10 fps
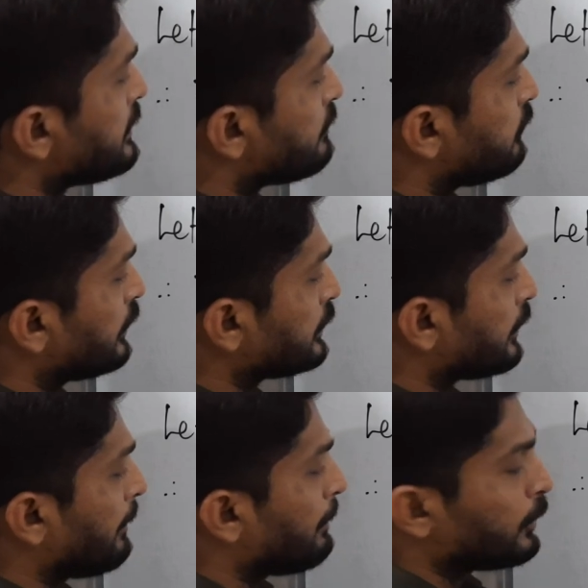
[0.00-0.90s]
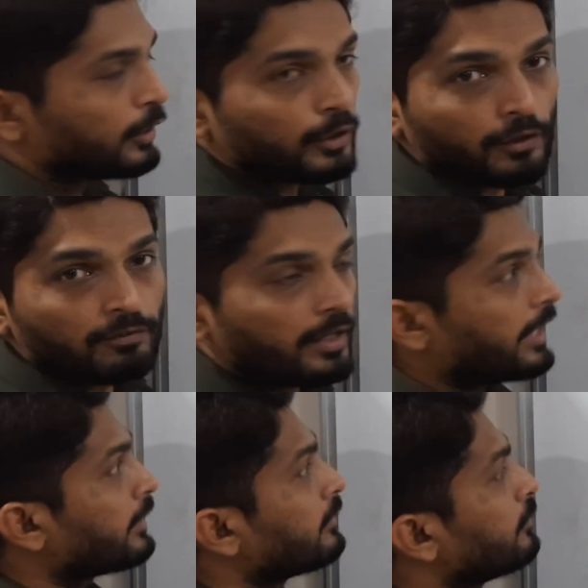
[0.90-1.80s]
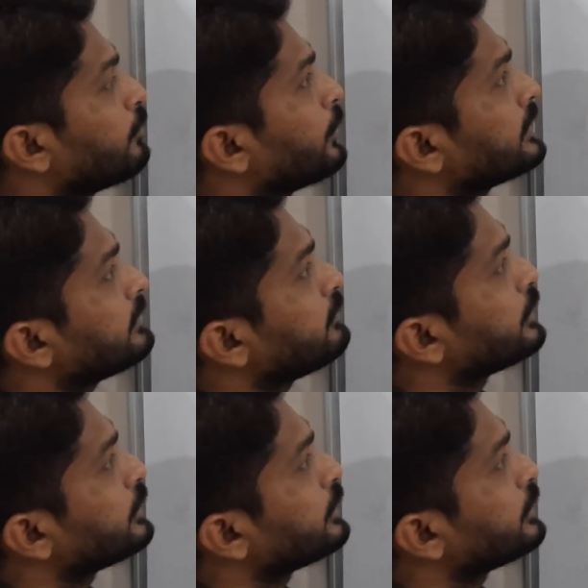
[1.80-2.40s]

means first component of n. What is the